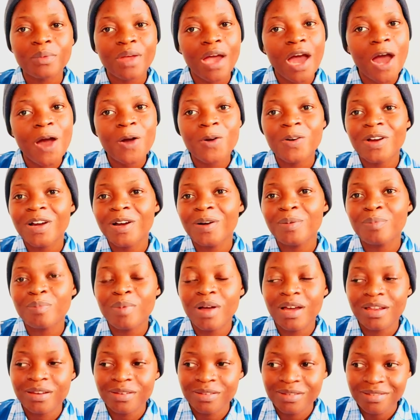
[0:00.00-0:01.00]
i'll come
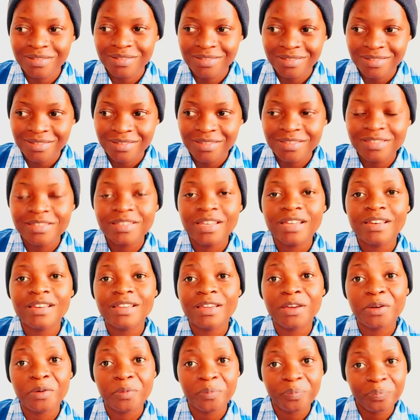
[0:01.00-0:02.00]
and tell
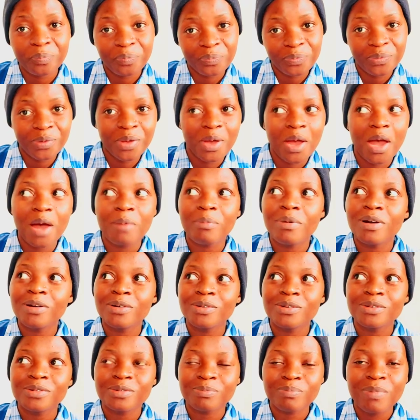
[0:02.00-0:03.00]
you
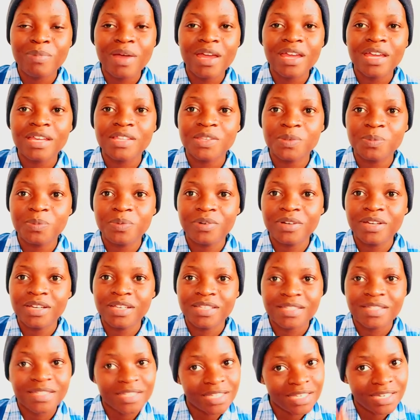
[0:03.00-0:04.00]
about my
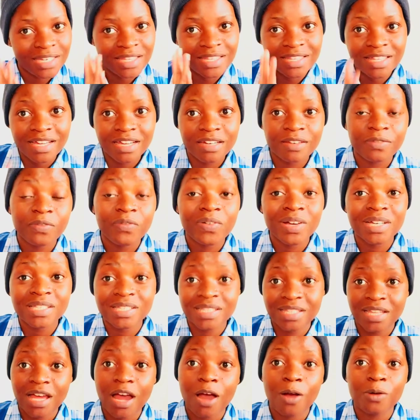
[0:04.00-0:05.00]
experience in that
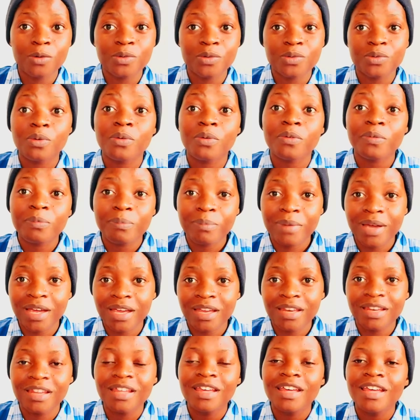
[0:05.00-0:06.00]
first house of
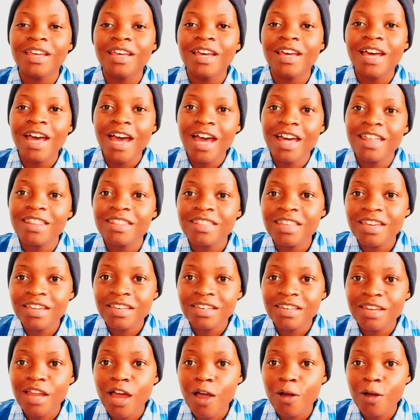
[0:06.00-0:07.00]
mine and
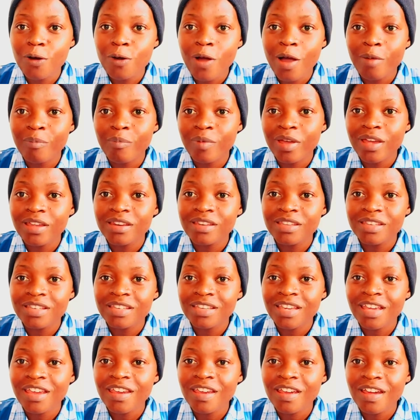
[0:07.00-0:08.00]
then now i'm ending
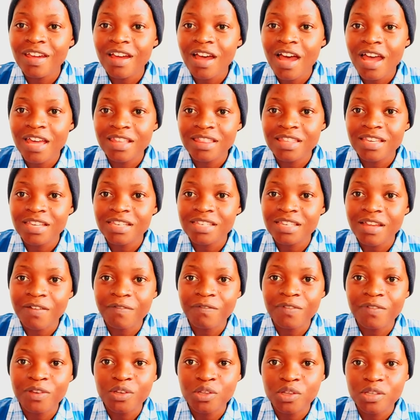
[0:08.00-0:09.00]
here i think the
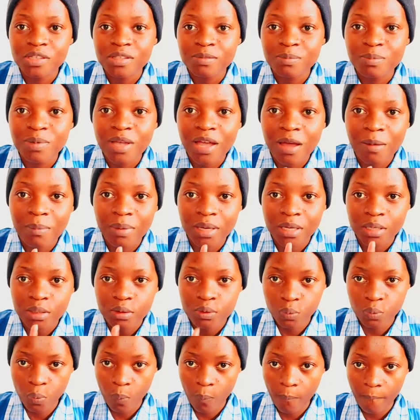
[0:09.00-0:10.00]
video is becoming
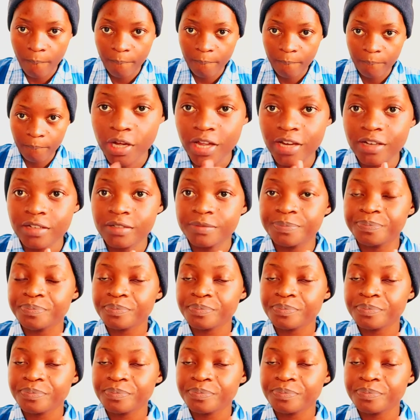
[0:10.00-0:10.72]
too and